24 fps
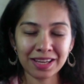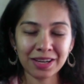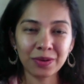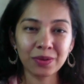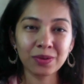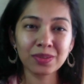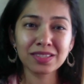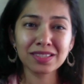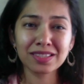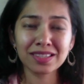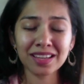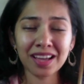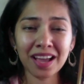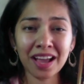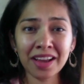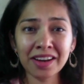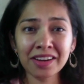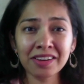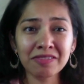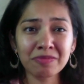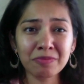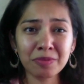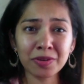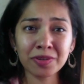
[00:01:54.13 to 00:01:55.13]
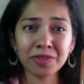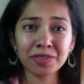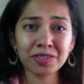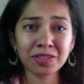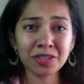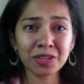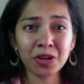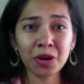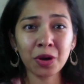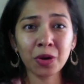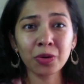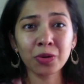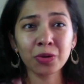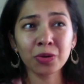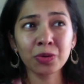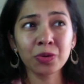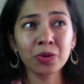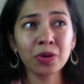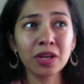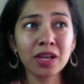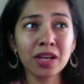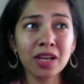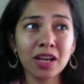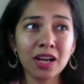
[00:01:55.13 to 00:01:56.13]
It's the kind of person you go
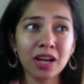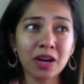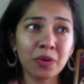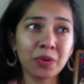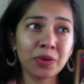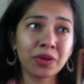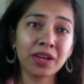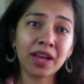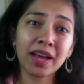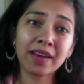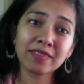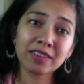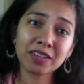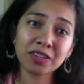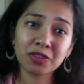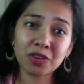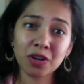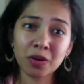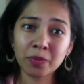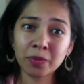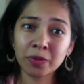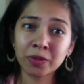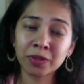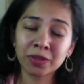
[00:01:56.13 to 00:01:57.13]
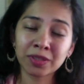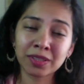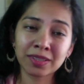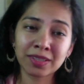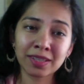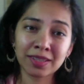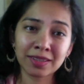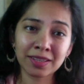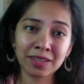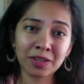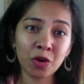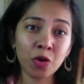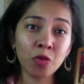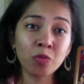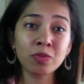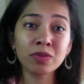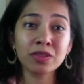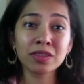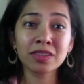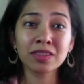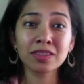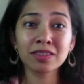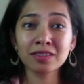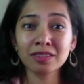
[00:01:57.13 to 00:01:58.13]
to when you're having trouble, and then they
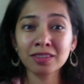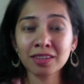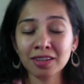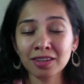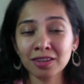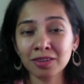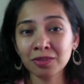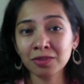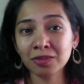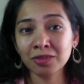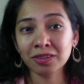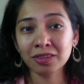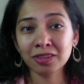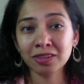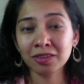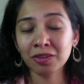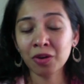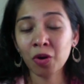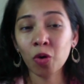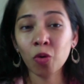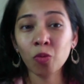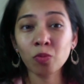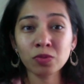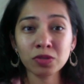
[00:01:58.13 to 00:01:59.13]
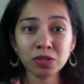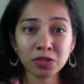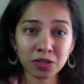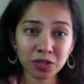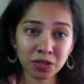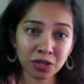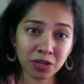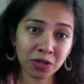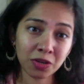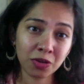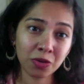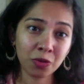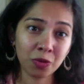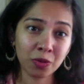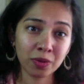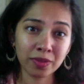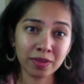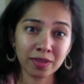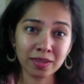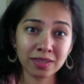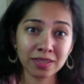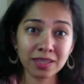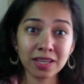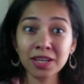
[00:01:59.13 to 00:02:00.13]
open, their homes to you, and
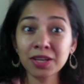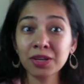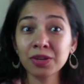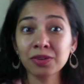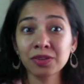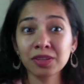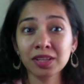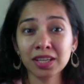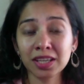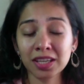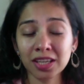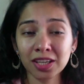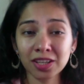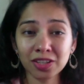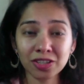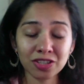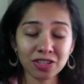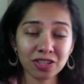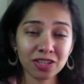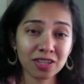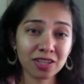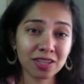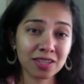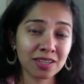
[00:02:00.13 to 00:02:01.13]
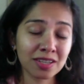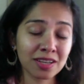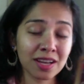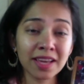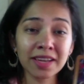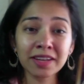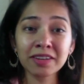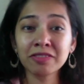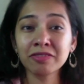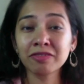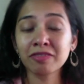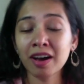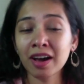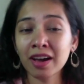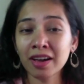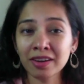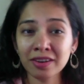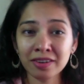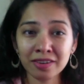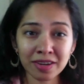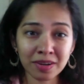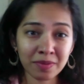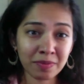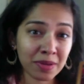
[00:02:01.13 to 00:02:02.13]
they take you to the kitchen and light a
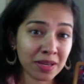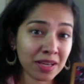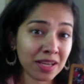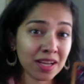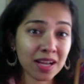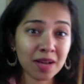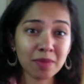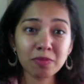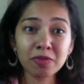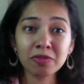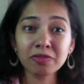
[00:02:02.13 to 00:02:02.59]
fire and make a cup of